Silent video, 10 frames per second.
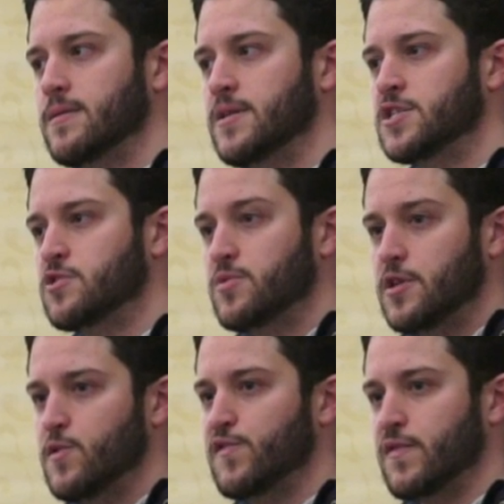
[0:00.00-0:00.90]
this is
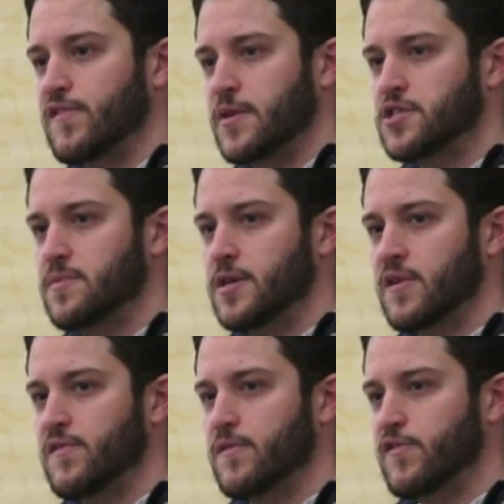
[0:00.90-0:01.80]
really useful, especially
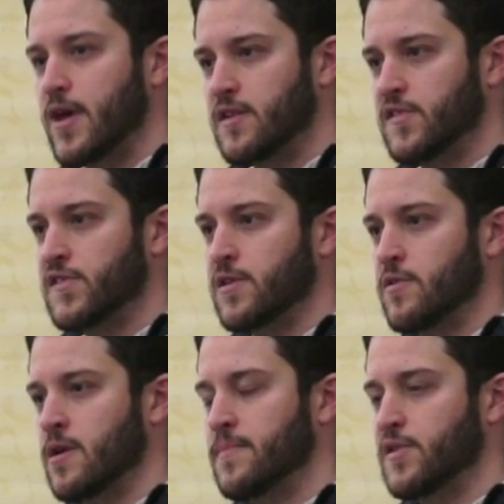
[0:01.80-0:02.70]
because Stratasys and
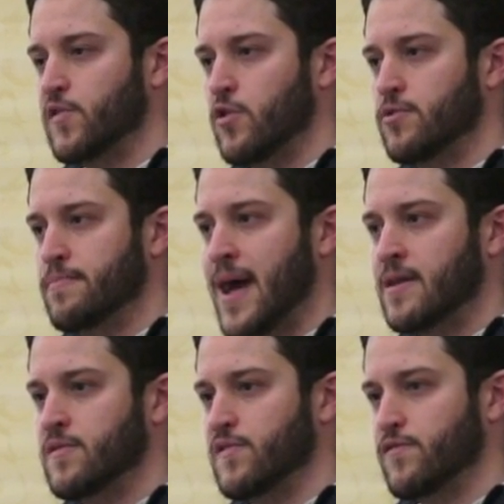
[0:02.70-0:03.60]
other companies hold
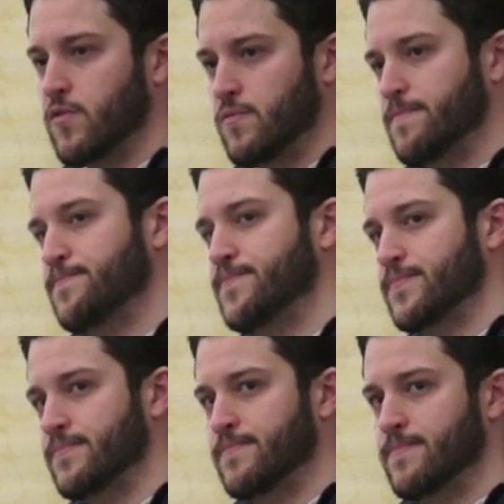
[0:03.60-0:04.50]
patents for
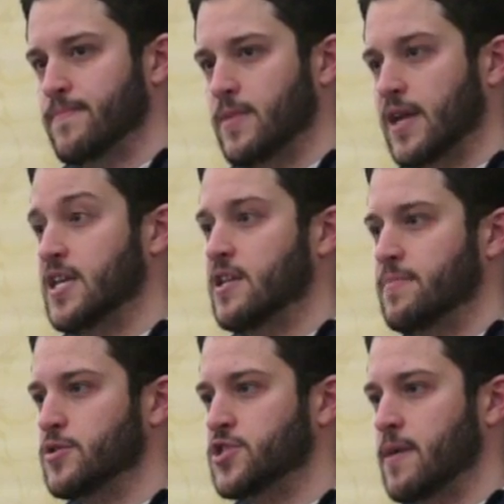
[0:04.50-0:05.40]
like
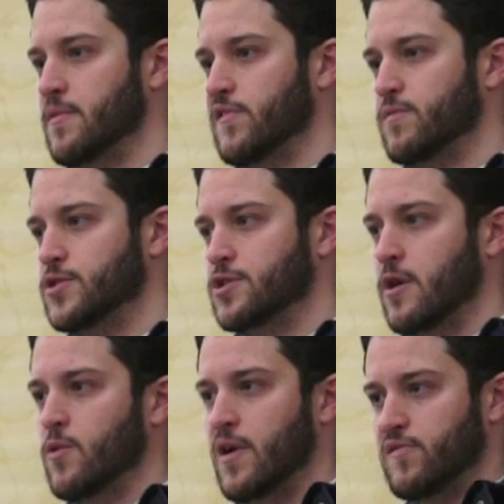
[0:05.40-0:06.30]
heated build chambers, which
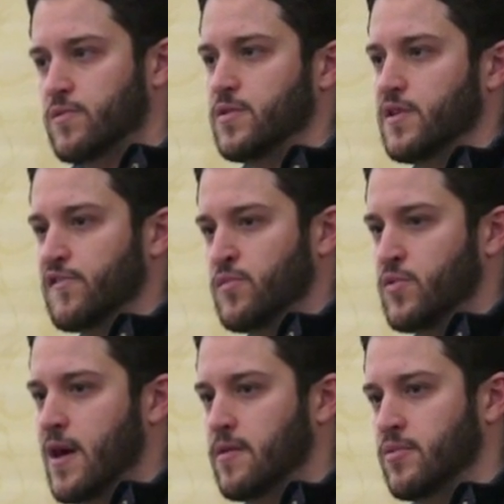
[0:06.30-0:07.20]
otherwise would really
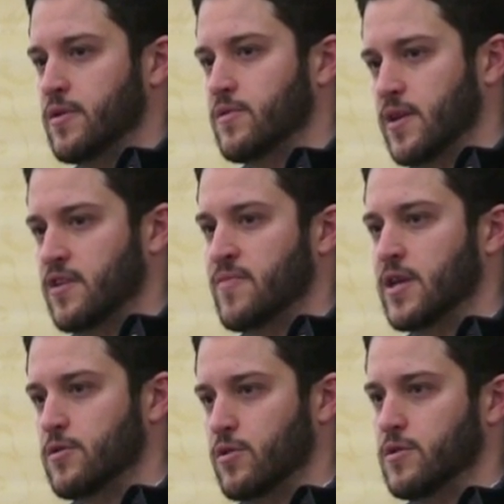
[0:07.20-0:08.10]
smooth out a print or kind of
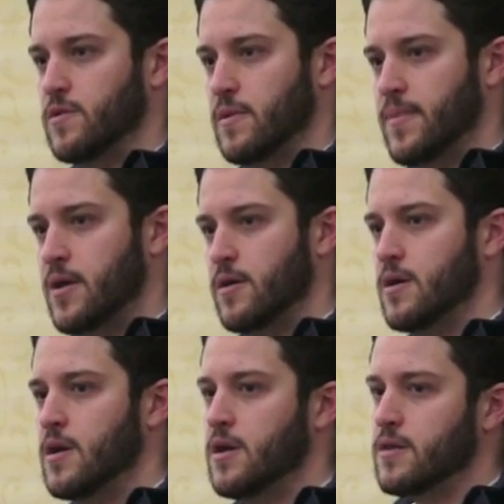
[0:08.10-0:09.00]
make it look a little bit better
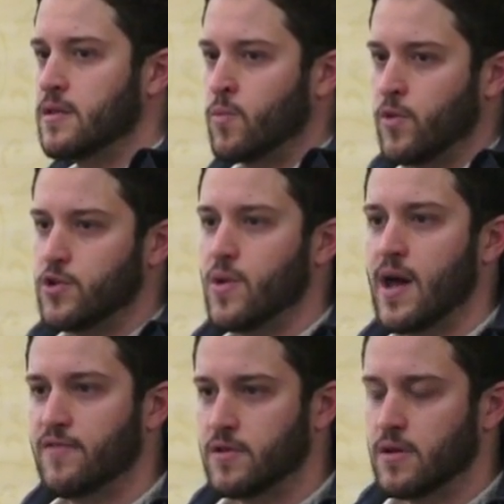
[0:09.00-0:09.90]
than what you
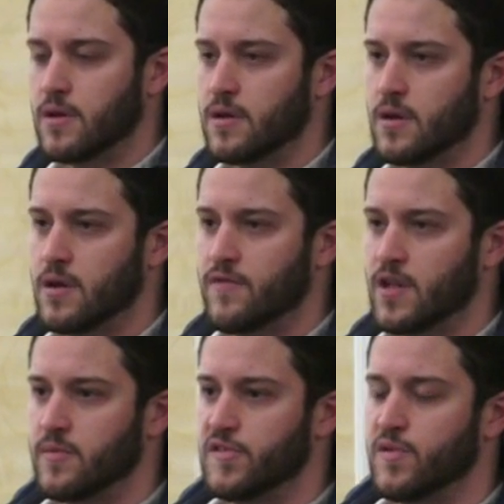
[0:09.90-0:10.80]
have it, uh,
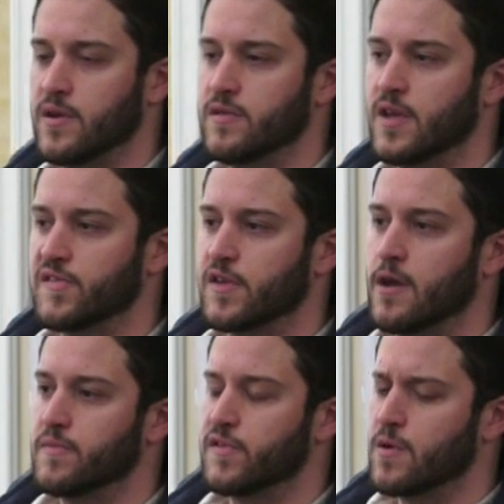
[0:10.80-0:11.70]
available to you at your
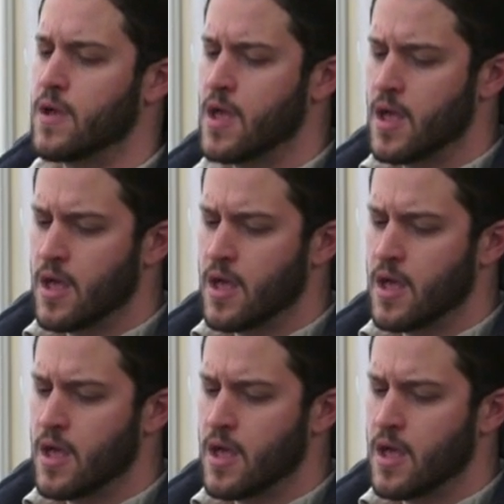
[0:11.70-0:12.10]
desktop. So